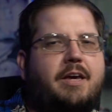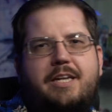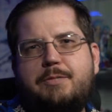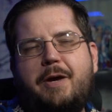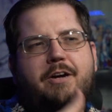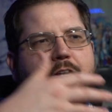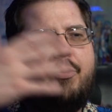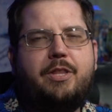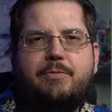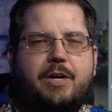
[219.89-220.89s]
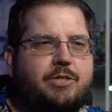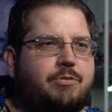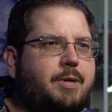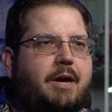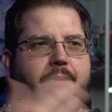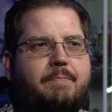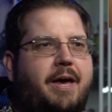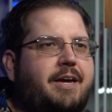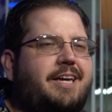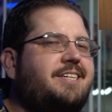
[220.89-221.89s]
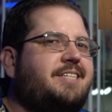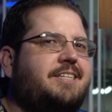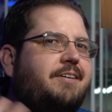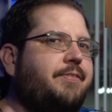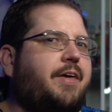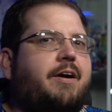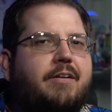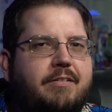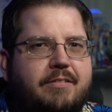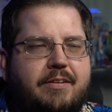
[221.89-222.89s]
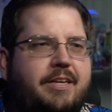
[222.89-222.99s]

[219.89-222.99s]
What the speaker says: And despite her going to the restroom and coming back, he's still there.